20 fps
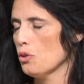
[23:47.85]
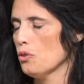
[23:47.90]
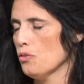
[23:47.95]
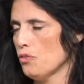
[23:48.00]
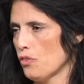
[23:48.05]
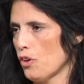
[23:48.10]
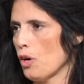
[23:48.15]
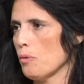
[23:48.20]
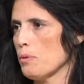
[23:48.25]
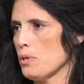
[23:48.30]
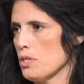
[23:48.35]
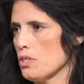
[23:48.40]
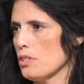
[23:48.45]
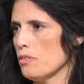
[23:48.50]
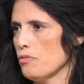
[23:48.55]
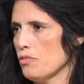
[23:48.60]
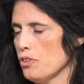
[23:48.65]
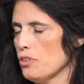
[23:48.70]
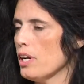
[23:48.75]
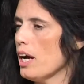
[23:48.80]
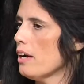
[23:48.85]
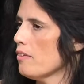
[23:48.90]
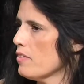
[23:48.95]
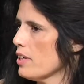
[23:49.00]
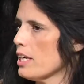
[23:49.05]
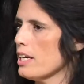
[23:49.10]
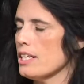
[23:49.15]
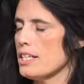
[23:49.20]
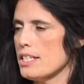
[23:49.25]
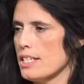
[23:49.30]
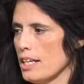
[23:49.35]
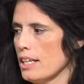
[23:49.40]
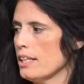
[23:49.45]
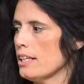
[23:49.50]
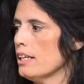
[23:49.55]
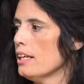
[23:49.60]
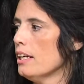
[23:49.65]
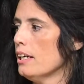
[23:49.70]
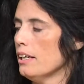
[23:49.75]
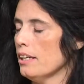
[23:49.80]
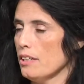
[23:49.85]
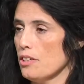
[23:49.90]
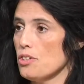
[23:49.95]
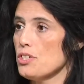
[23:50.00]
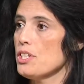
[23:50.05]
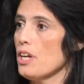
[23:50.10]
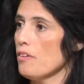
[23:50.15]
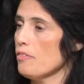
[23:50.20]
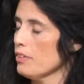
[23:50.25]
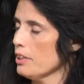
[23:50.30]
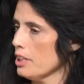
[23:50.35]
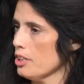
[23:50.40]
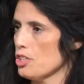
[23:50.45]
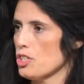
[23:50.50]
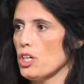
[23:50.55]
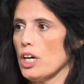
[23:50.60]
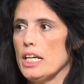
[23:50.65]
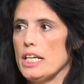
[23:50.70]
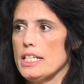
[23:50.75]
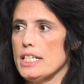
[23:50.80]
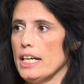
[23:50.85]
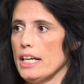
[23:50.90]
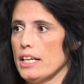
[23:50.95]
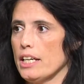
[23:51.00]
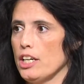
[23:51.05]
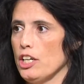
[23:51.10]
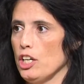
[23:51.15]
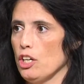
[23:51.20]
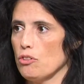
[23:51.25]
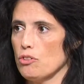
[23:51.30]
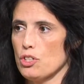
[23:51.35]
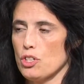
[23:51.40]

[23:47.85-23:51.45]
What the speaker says: farmers and food advocates, and they're trying to take, you know,